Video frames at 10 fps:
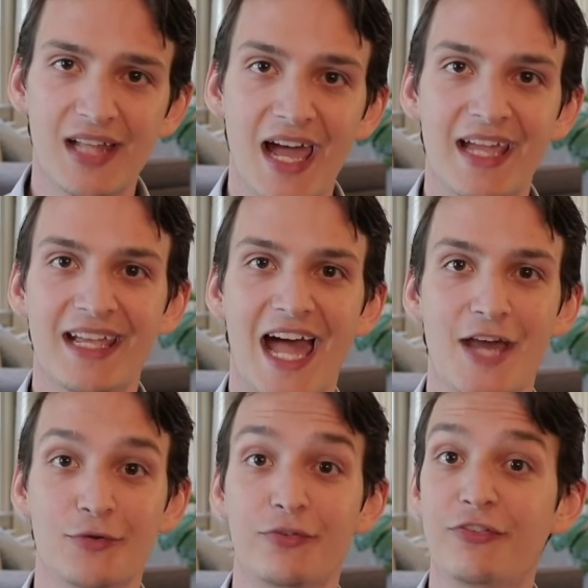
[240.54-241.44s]
lying
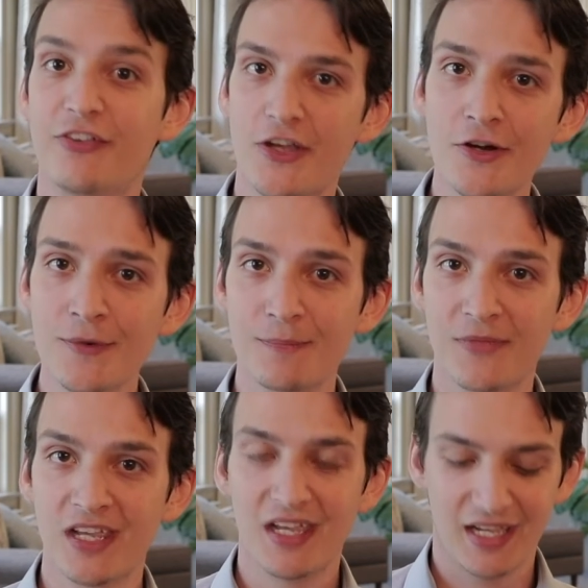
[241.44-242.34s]
out of fear
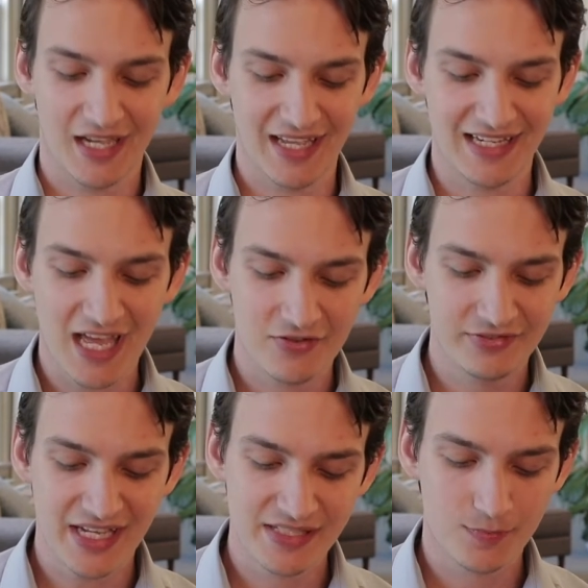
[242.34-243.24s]
and out
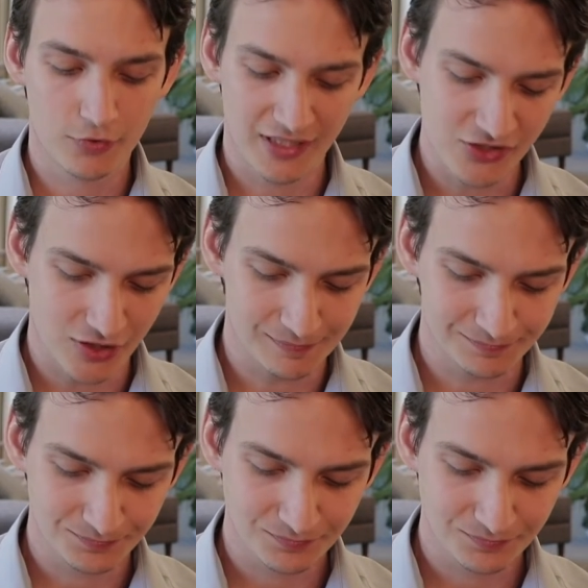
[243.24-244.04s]
of desperation.